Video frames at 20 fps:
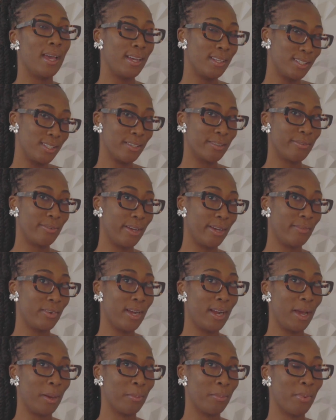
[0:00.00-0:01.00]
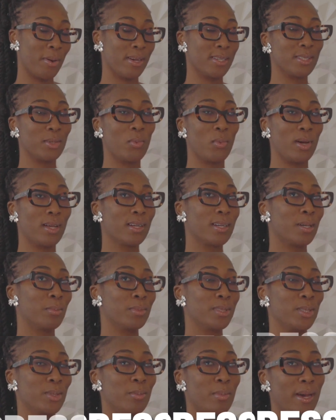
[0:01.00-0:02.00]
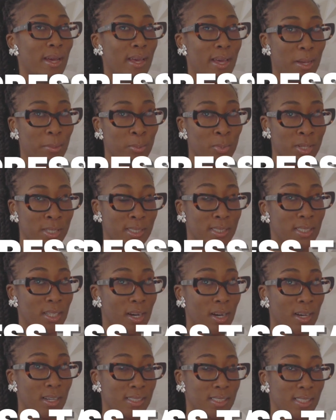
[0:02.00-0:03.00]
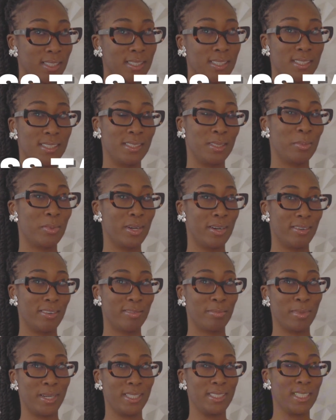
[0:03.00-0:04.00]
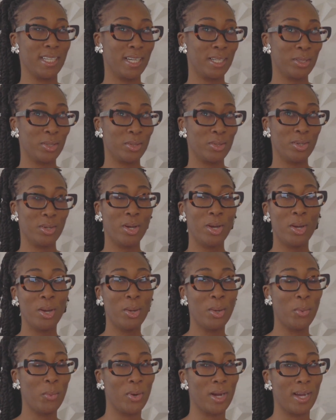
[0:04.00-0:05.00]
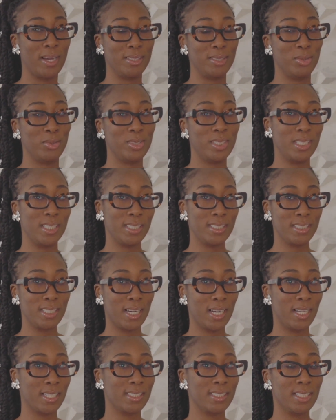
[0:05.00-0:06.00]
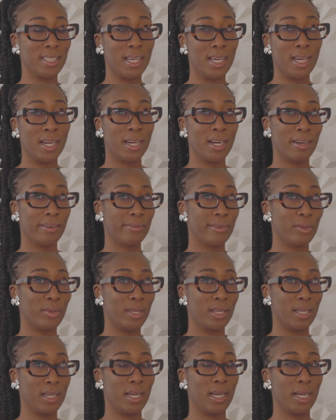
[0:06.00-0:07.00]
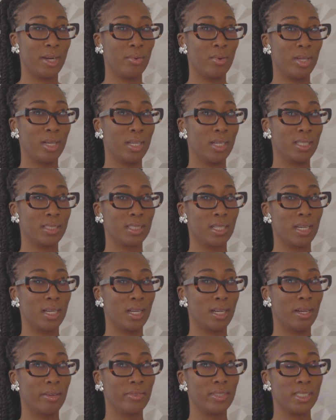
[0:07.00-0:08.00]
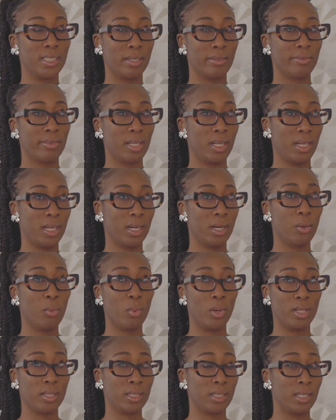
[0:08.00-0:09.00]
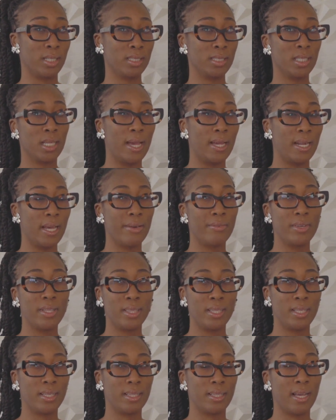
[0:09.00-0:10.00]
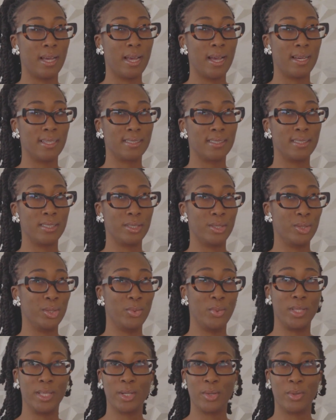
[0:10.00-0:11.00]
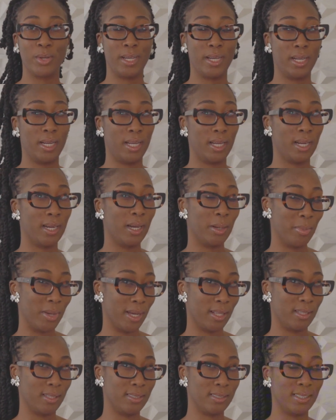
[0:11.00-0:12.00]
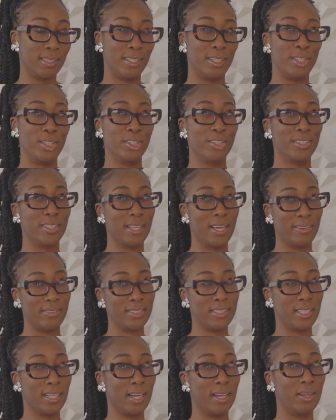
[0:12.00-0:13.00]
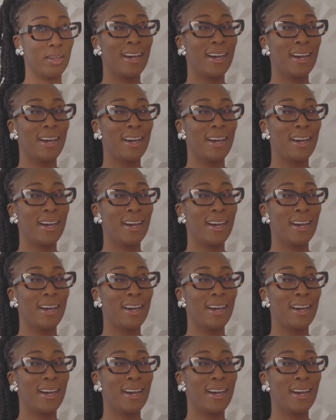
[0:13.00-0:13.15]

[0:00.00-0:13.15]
It's your favorite Empress. Welcome to my Empress Talks. This is the part of my channel where I do chit chats covering areas of self-care, wellness, and everything that has to do with creating a balance in your lifestyle.